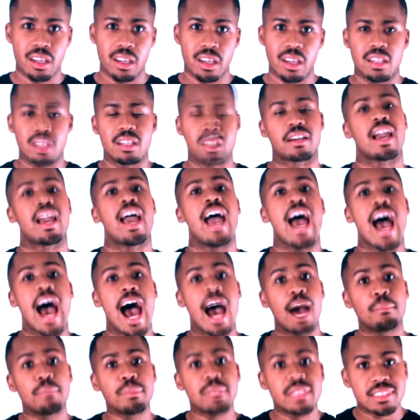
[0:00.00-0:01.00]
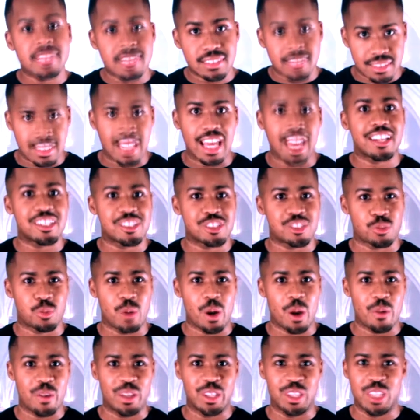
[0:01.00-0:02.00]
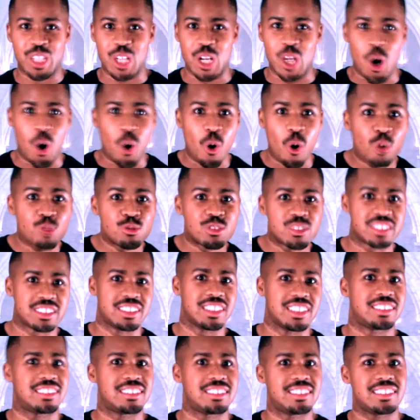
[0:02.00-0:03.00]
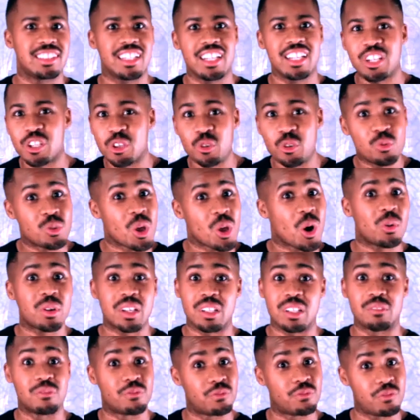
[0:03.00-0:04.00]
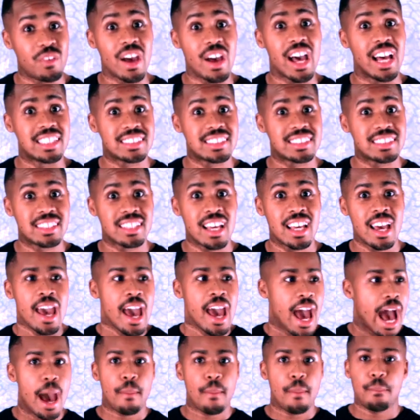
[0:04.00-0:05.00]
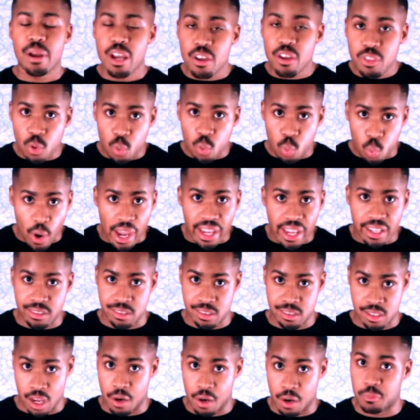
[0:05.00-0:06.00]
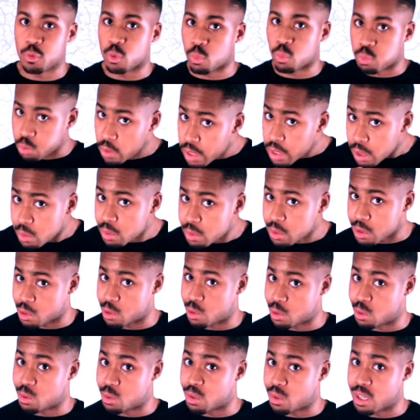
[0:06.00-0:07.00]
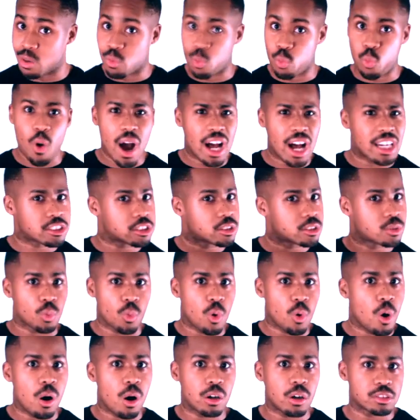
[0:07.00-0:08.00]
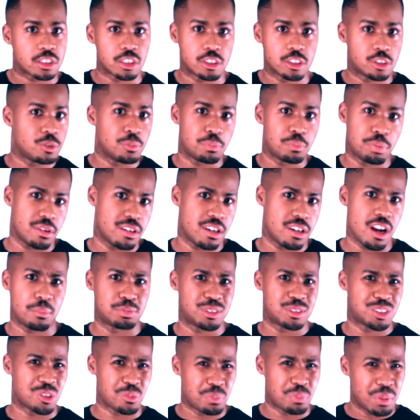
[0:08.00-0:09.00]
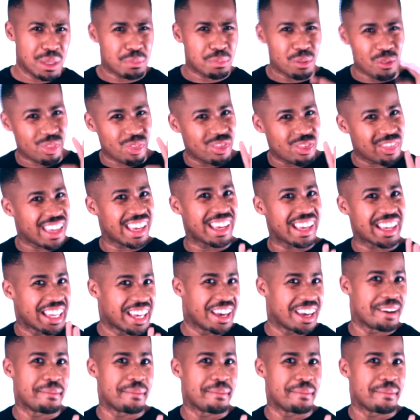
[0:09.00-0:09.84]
Look, I'm the sanctuary that holds the sin you don't confess. I bear the weight of the real you and wash the walls that you put up so people think you're